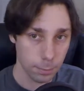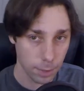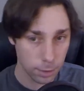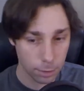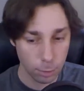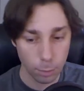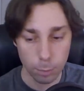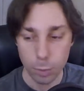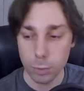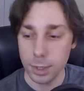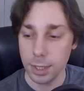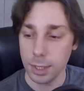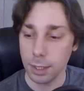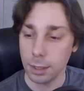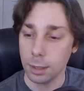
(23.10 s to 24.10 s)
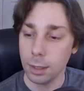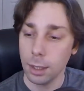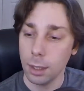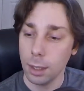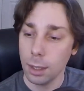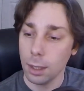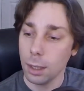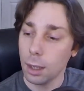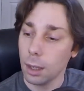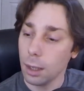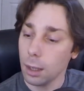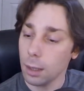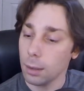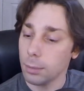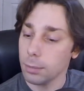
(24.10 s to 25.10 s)
It's not poutine.
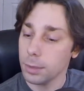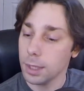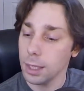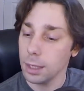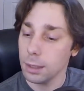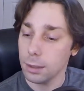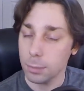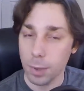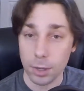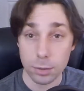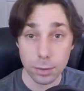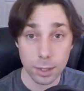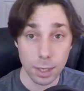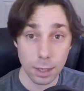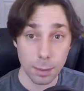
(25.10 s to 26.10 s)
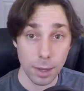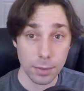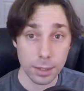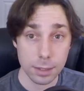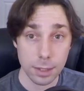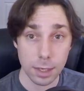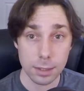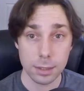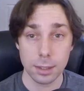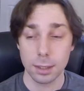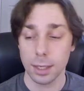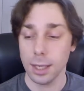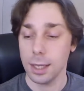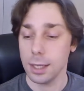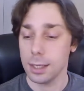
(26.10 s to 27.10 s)
The special thing about this
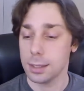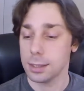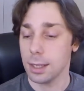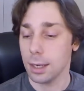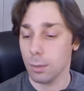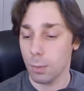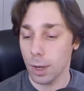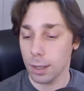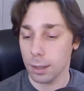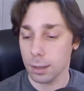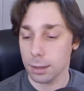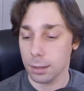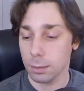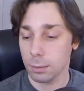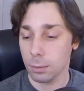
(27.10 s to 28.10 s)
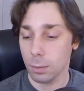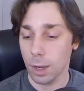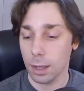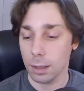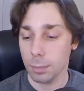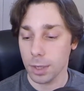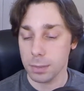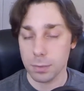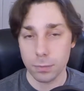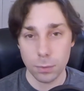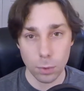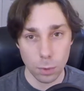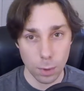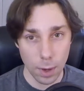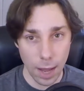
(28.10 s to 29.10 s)
custard is that it went, well, the best
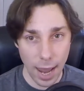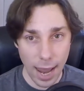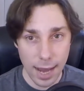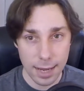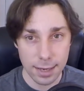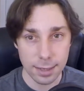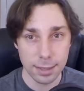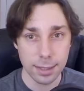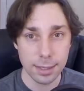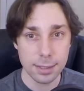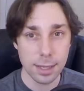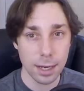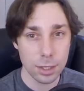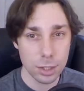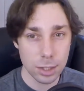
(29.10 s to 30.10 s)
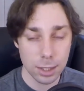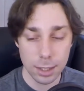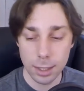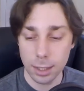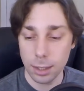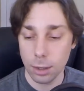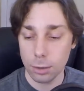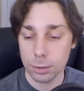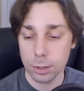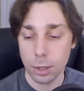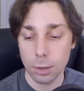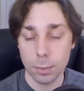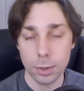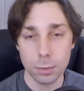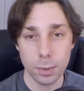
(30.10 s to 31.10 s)
before end is actually
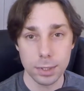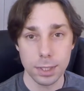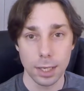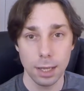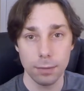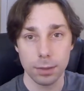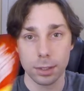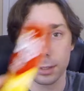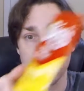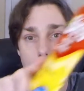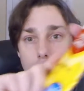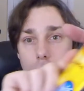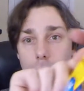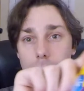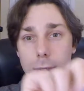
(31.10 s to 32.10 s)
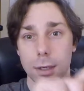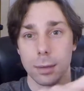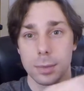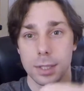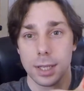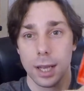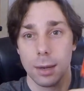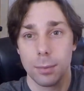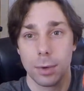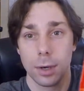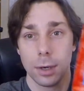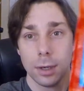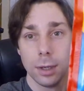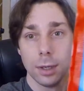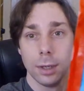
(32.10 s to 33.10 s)
October 2011. So if I hold it up to the camera,